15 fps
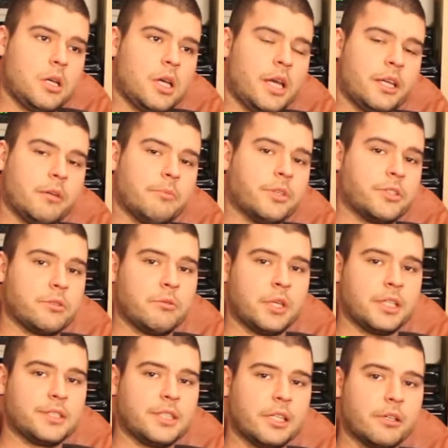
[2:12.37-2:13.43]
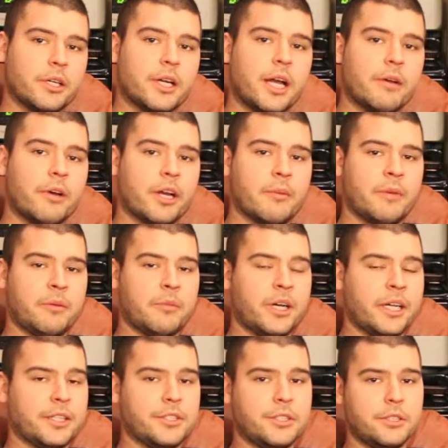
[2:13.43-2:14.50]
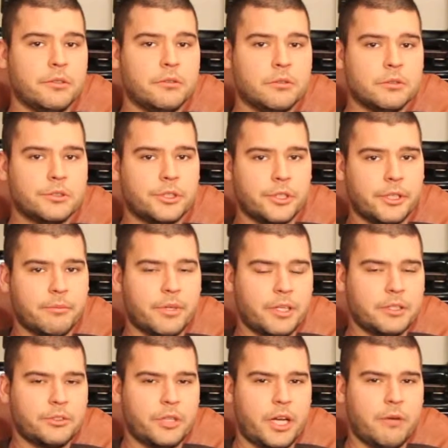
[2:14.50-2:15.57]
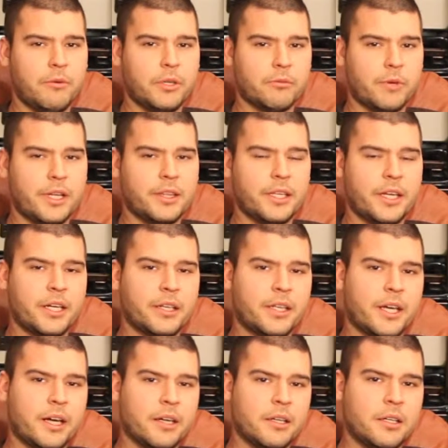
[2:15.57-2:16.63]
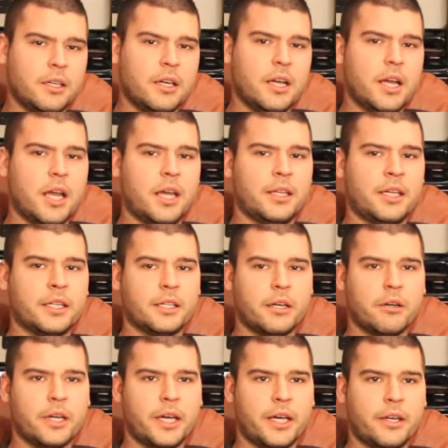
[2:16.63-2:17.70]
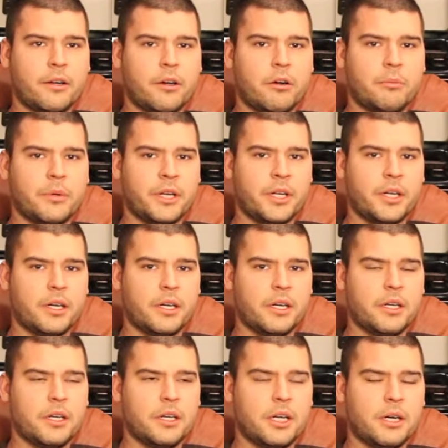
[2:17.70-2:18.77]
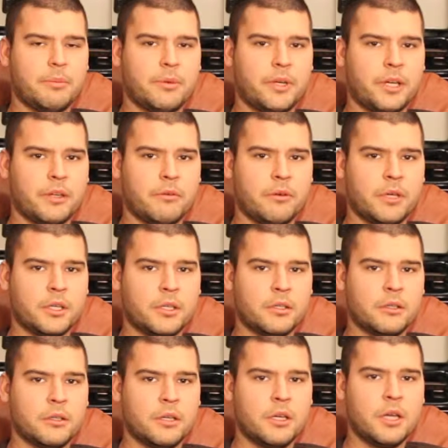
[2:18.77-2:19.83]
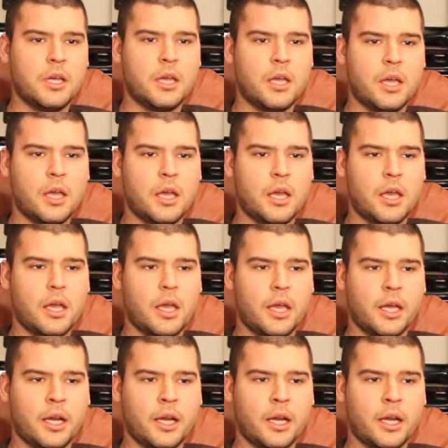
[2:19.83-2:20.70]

but you want to cellar it, I recommend buying 2, so you can try one right then and there, and then go ahead, open it up another one in